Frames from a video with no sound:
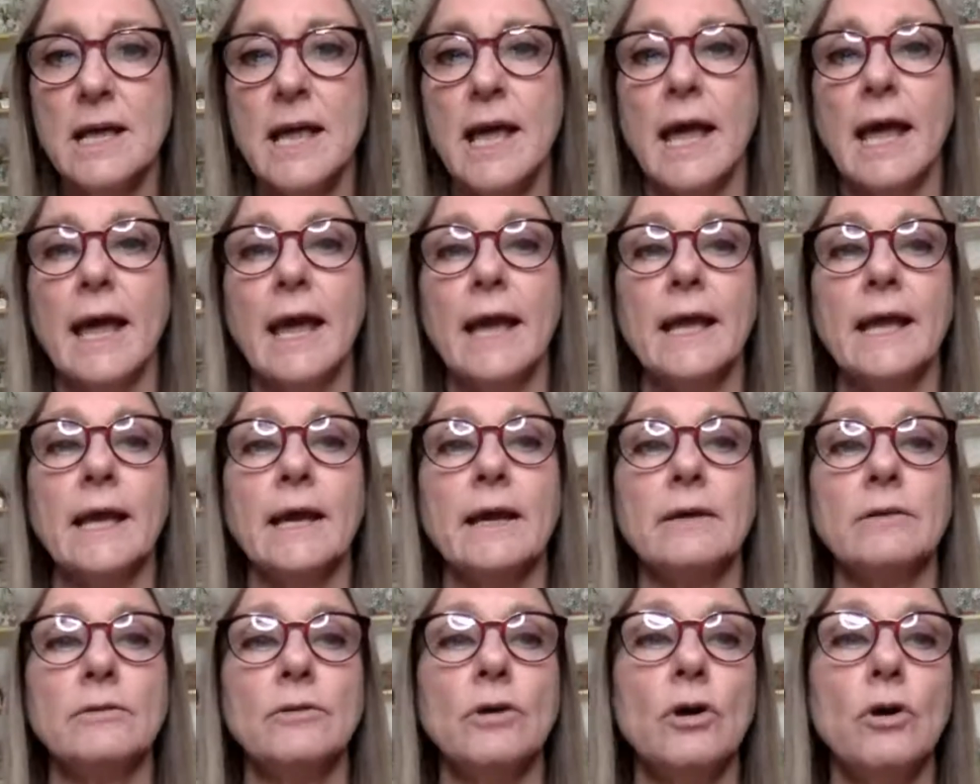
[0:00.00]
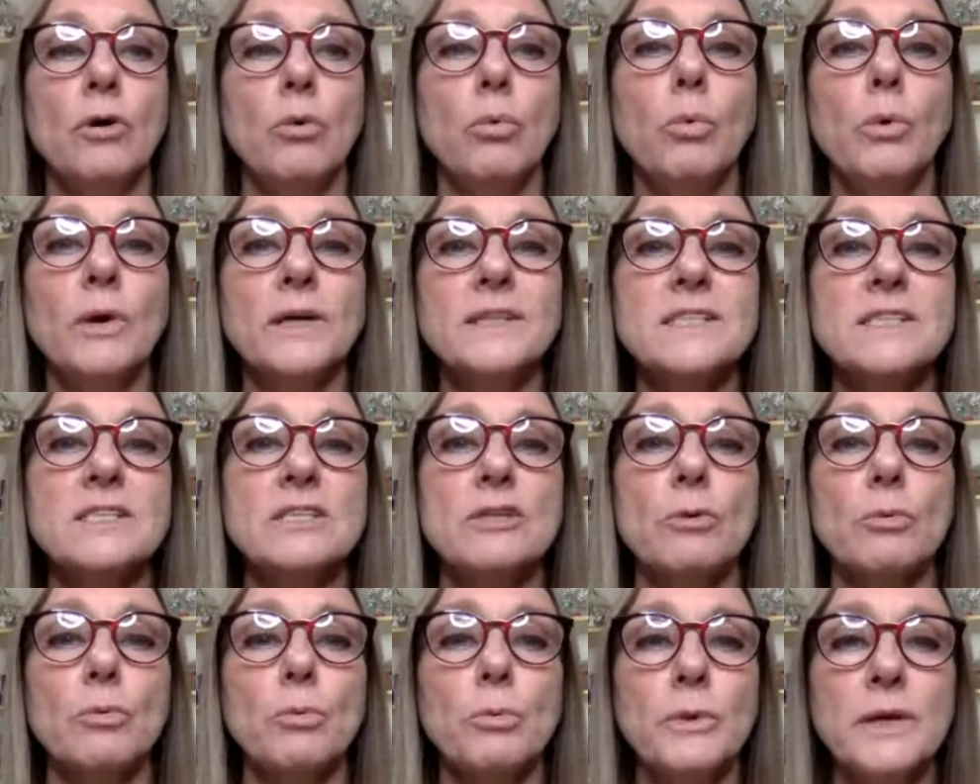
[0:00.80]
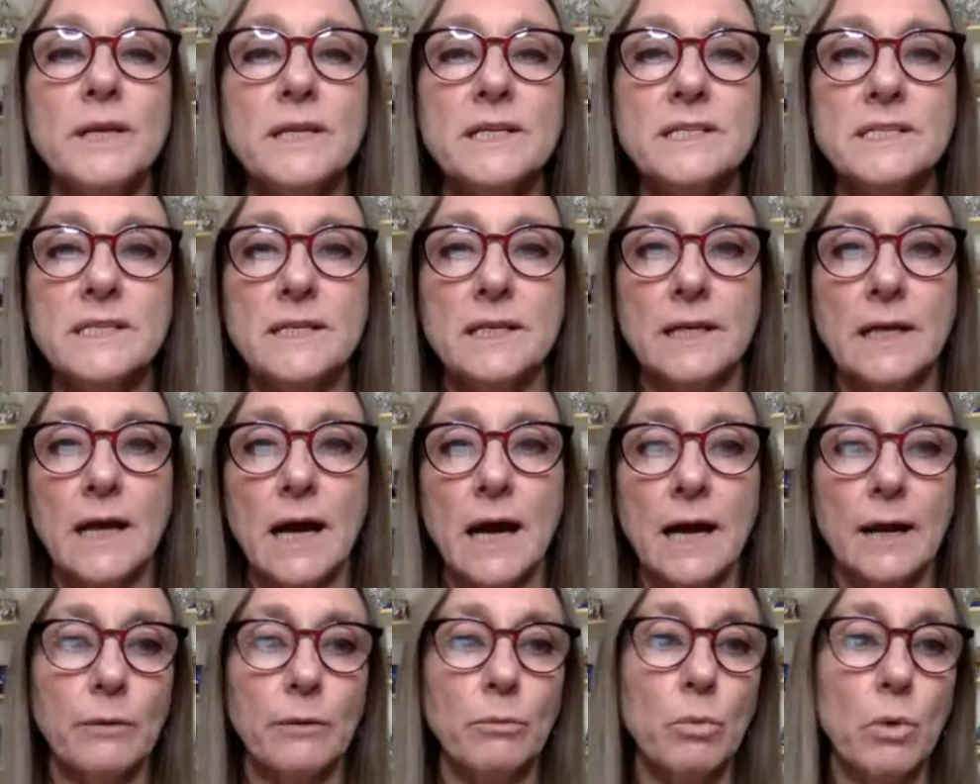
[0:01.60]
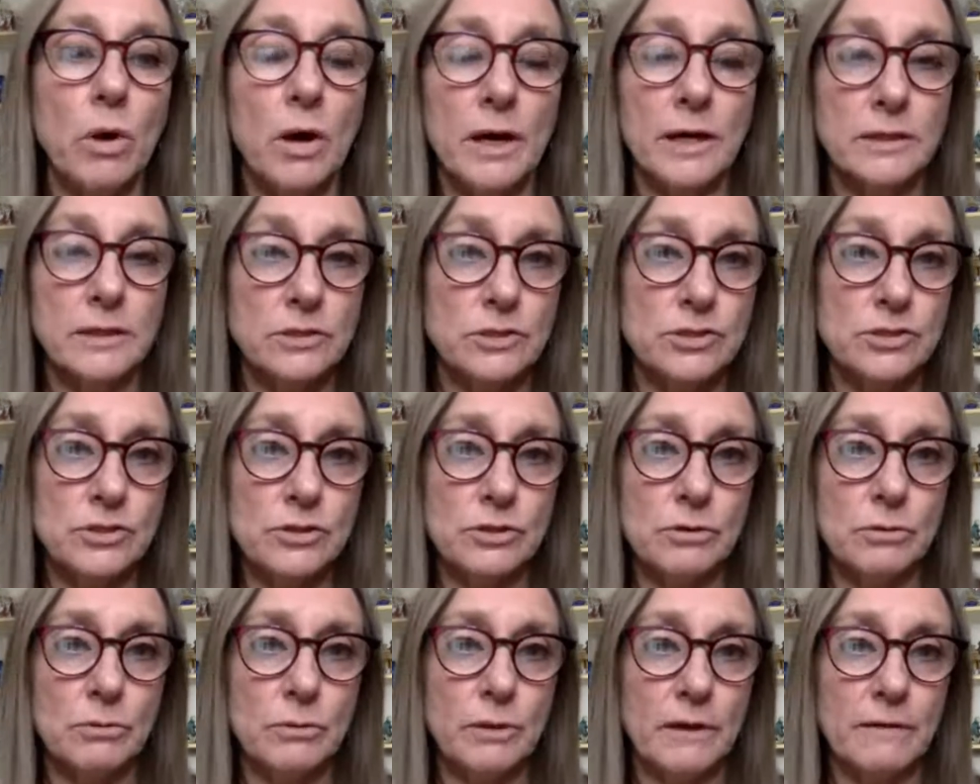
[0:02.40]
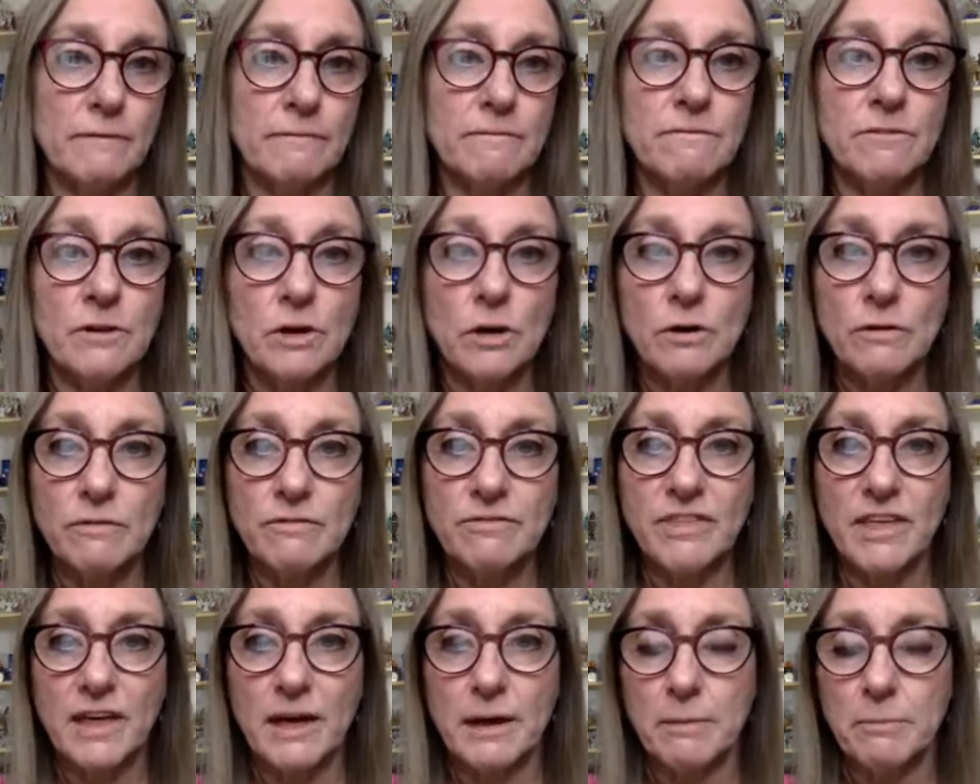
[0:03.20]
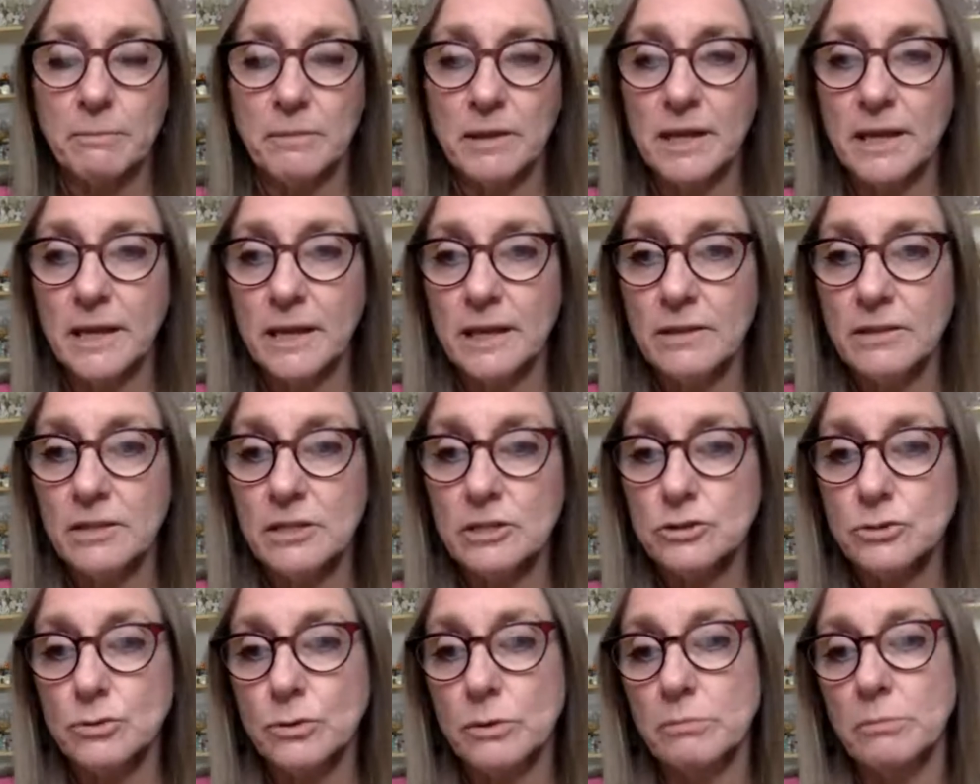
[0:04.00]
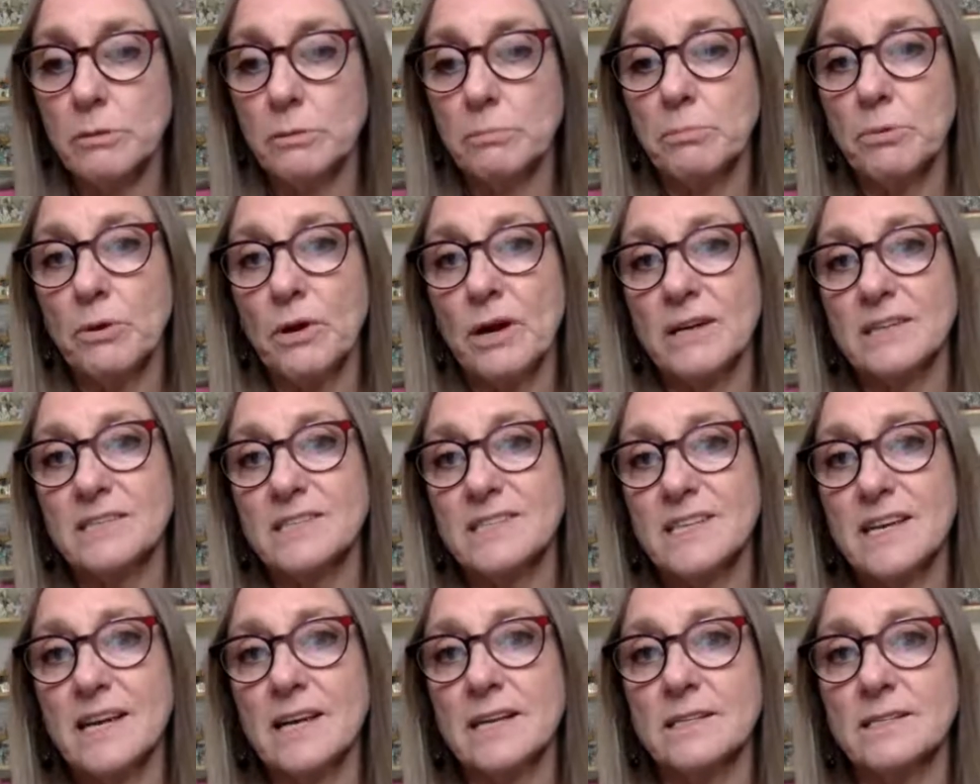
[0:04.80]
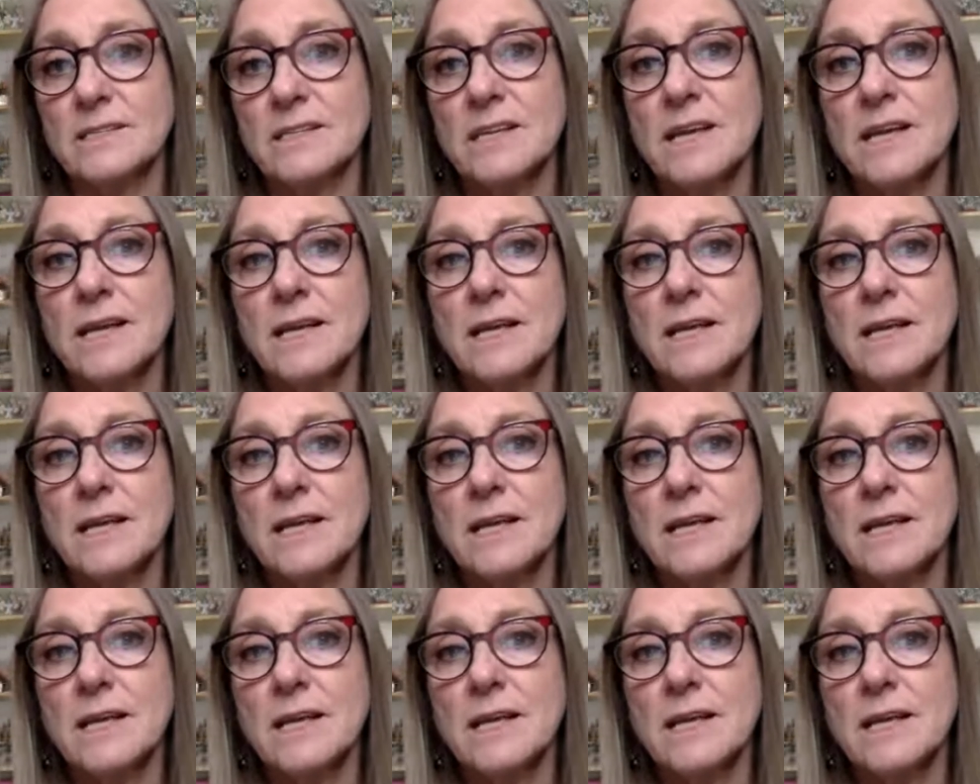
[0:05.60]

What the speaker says: And what's the reason I want to involve them in the treatment process?